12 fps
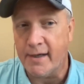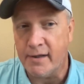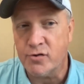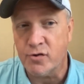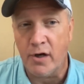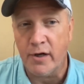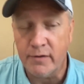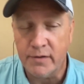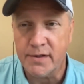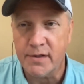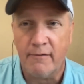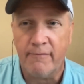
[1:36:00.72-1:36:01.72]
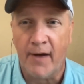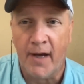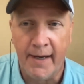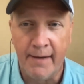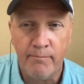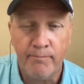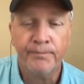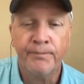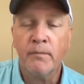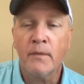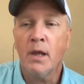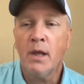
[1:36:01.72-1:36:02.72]
to draw you into a fight
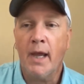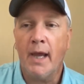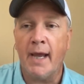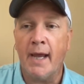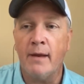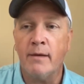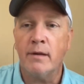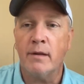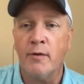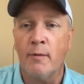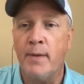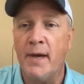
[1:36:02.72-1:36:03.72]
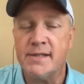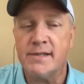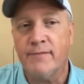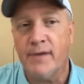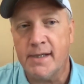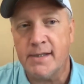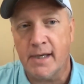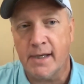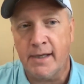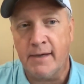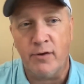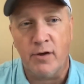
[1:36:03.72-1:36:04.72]
and the best advice I
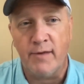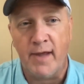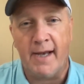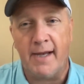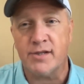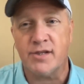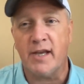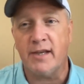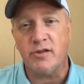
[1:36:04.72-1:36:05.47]
can give you on that is